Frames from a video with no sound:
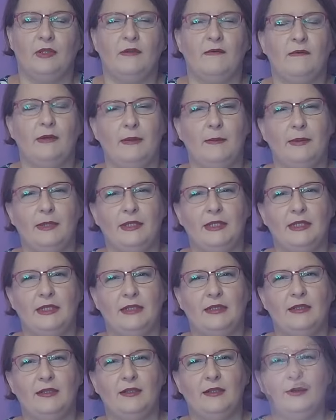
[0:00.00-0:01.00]

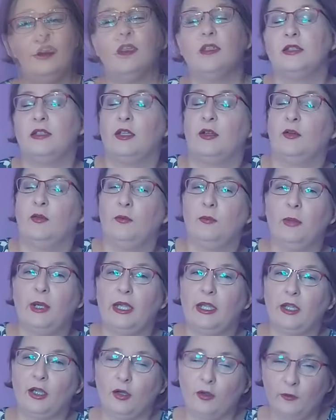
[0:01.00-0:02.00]
feminine. So
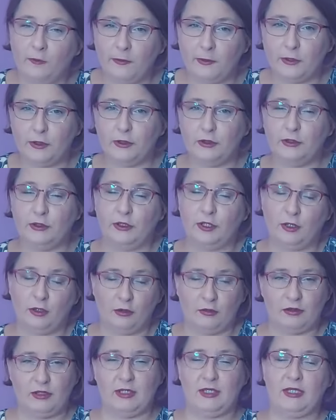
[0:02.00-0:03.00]
my overall
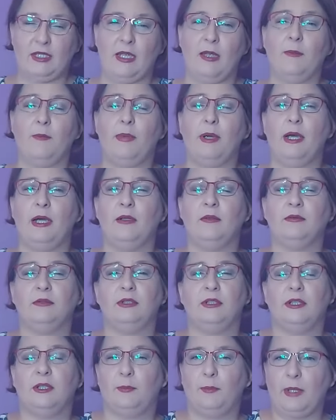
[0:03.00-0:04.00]
thoughts about
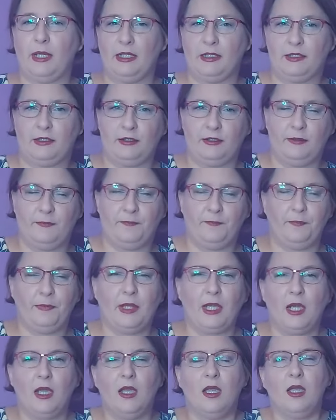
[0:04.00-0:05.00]
the pattern.
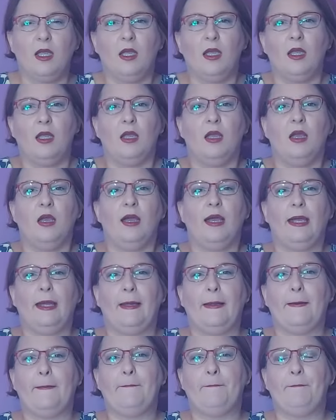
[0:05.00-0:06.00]

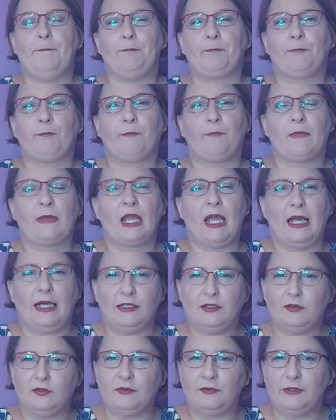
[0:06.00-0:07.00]
Um, I
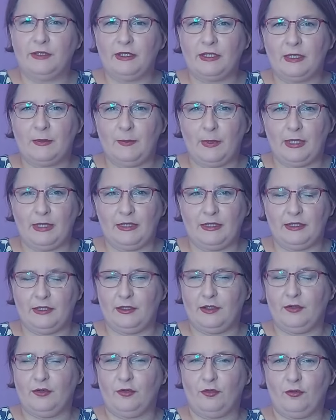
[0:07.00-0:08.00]
don't think it's
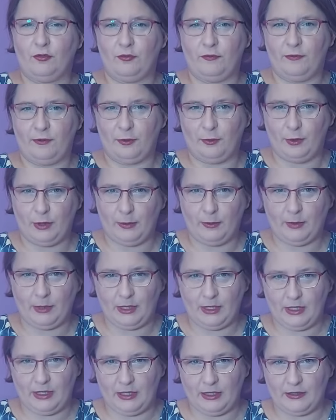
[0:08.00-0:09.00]
pattern good for the
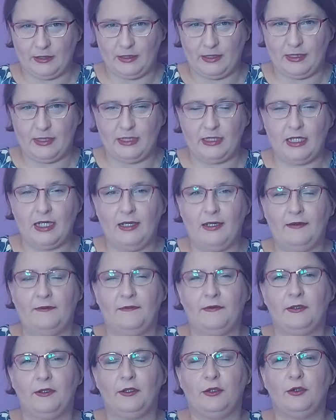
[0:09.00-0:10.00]
beginners. I
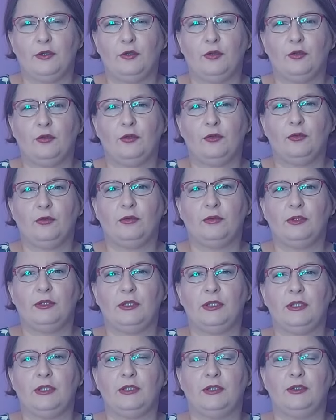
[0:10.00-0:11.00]
think you
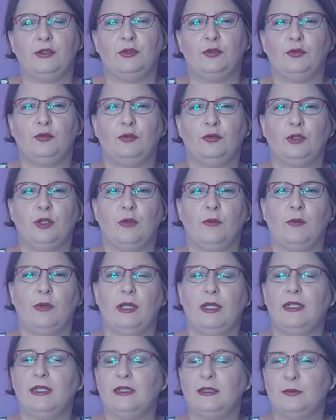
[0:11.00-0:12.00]
need to know a
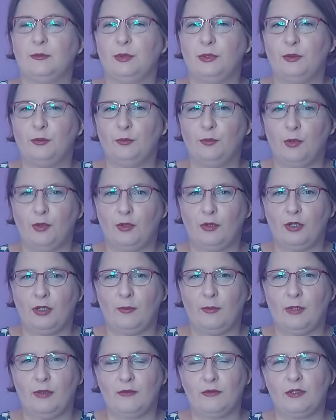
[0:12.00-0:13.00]
little bit more
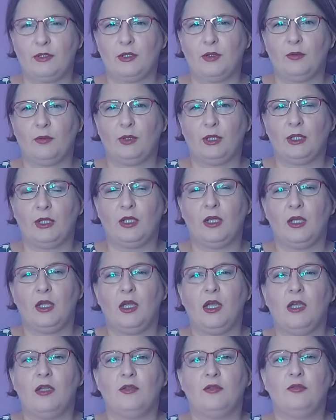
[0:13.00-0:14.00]
about sewing
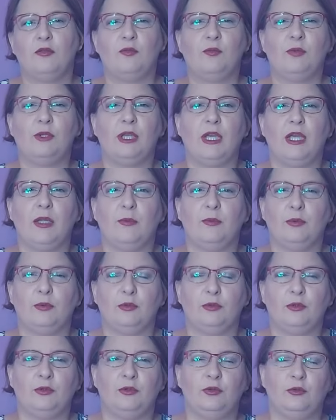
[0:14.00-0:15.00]
to be able
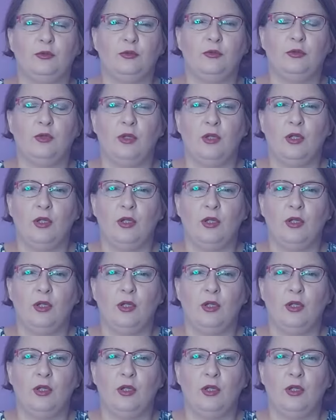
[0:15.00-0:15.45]
to